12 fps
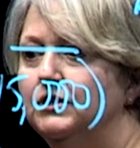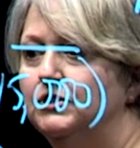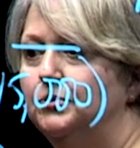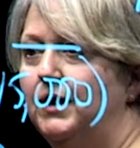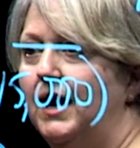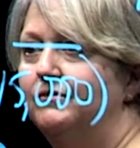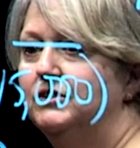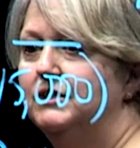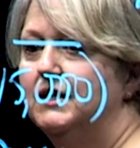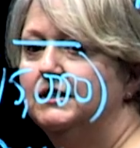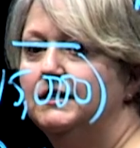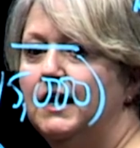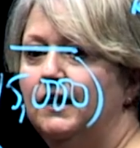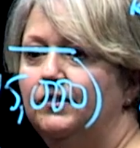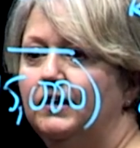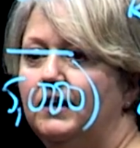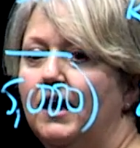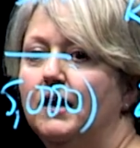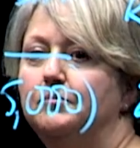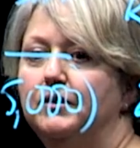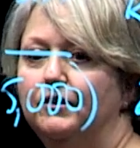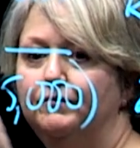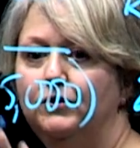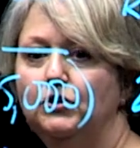So we haven't deducted anything yet, but
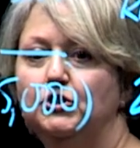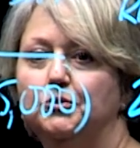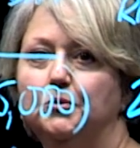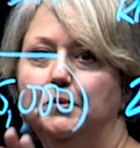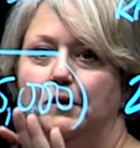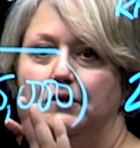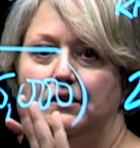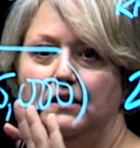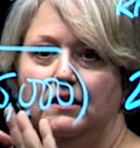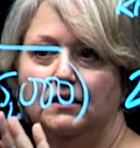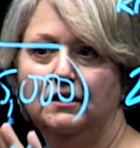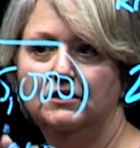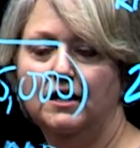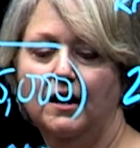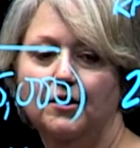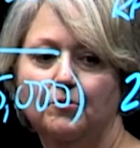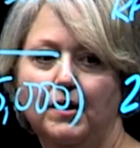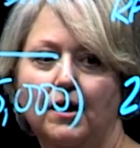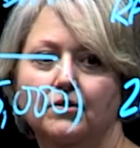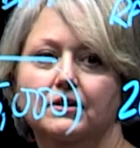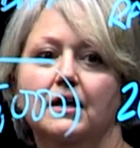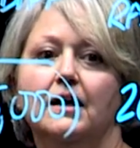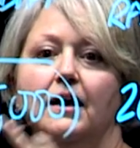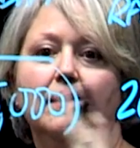in the future we'll be able to deduct the entire
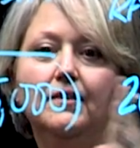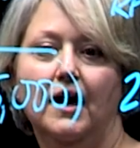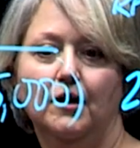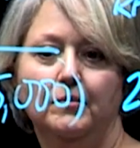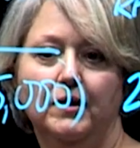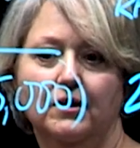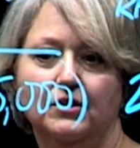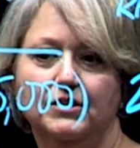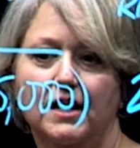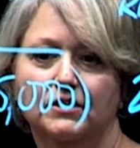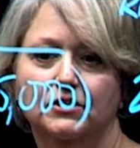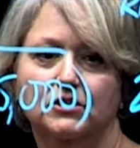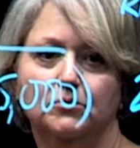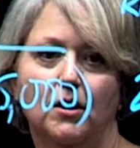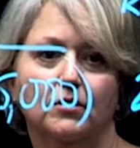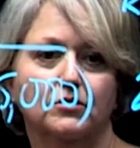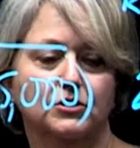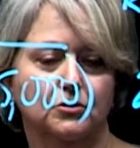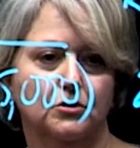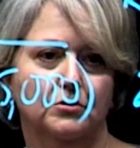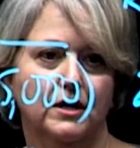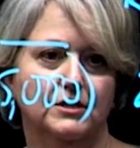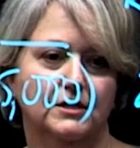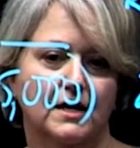amount and that'll make our taxes smaller so it
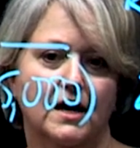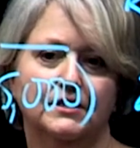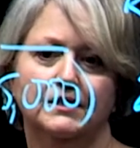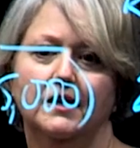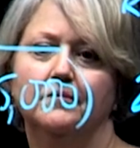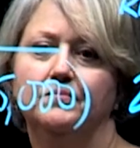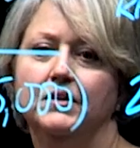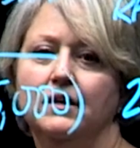creates an asset.